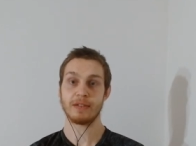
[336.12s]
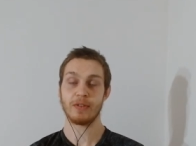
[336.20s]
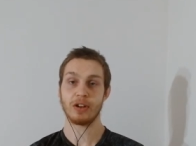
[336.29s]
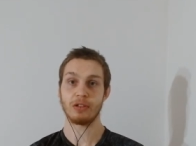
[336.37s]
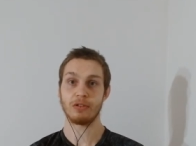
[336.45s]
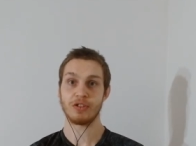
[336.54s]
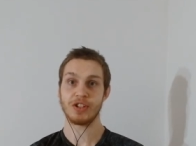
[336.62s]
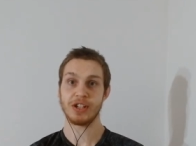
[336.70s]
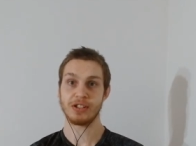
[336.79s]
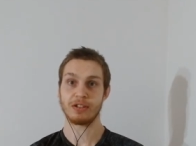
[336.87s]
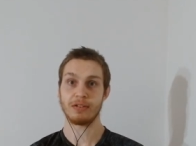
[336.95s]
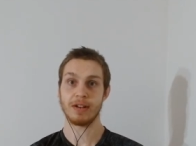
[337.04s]
of our Lord
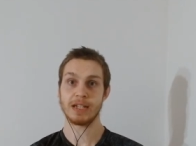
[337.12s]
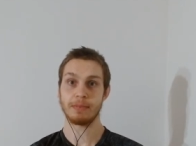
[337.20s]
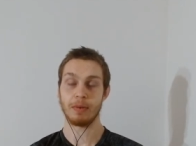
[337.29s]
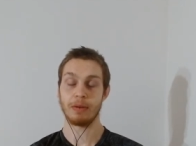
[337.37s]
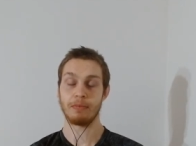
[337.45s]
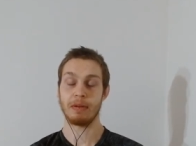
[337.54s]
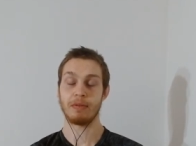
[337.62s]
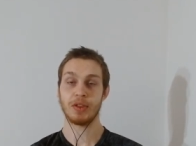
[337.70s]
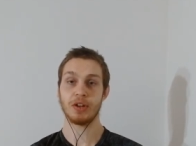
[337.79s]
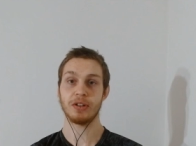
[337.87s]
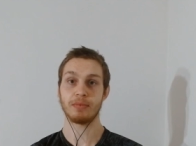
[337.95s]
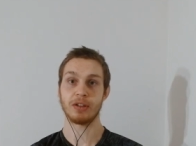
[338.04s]
Jesus Christ be with
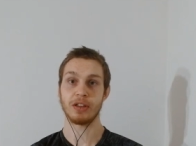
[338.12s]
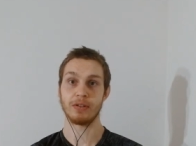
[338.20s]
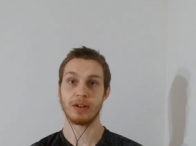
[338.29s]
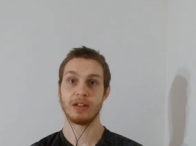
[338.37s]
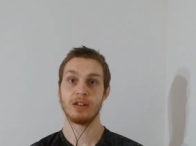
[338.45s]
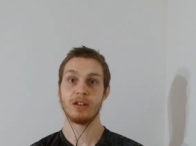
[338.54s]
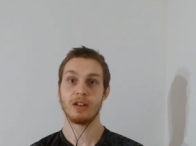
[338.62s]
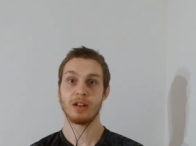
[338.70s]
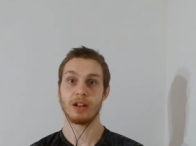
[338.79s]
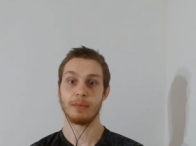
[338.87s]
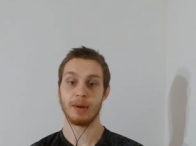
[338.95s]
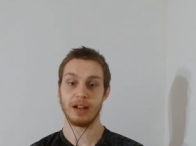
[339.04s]
all the brethren.
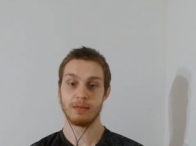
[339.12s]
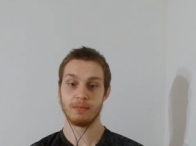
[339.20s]
Goodbye.